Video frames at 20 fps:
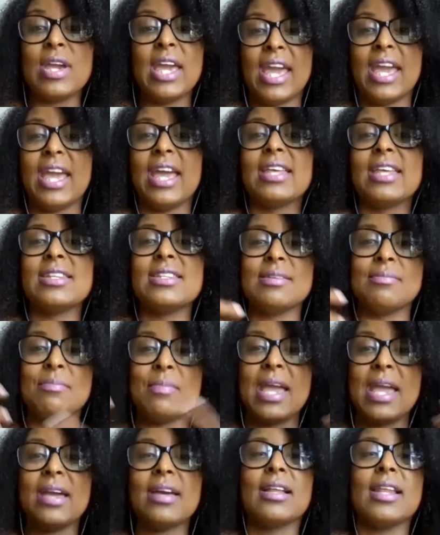can to
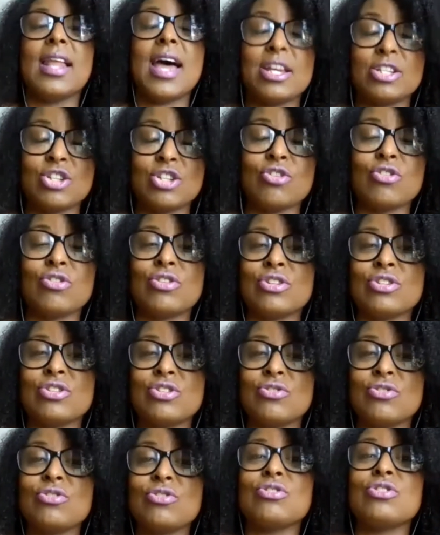make a logical
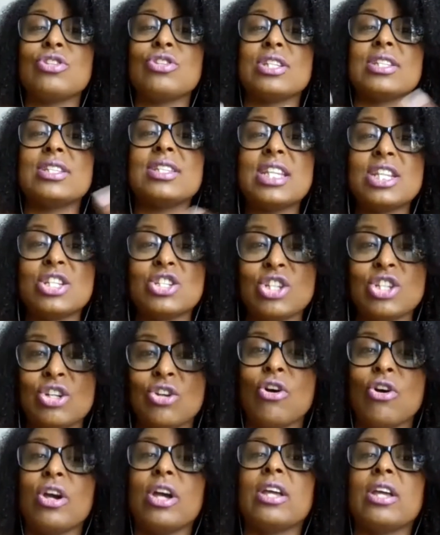decision
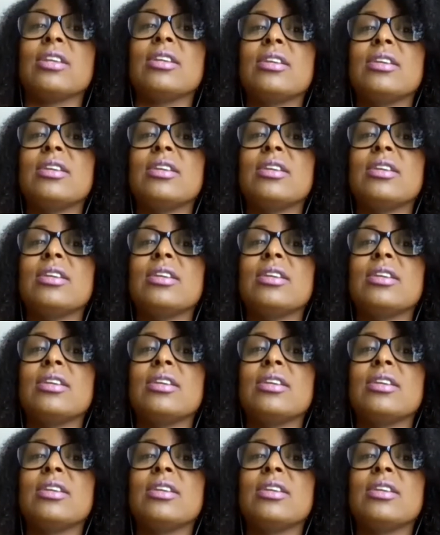on